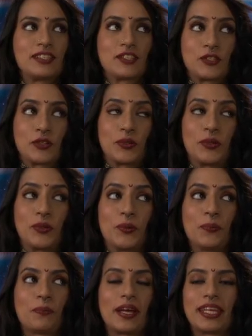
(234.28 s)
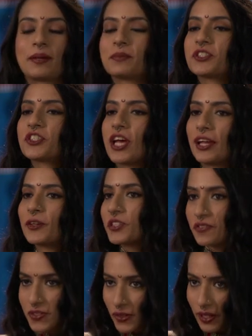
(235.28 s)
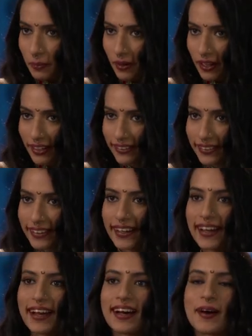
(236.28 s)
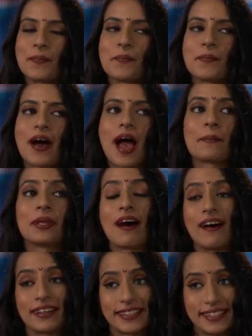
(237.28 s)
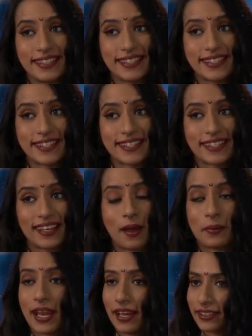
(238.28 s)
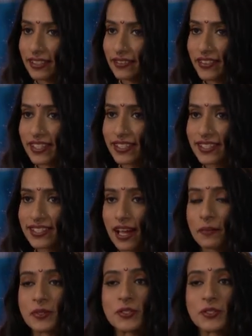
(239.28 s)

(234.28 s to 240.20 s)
So my name is Shilo Shiv Suleman. I'm an artist, I'm an activist, I'm a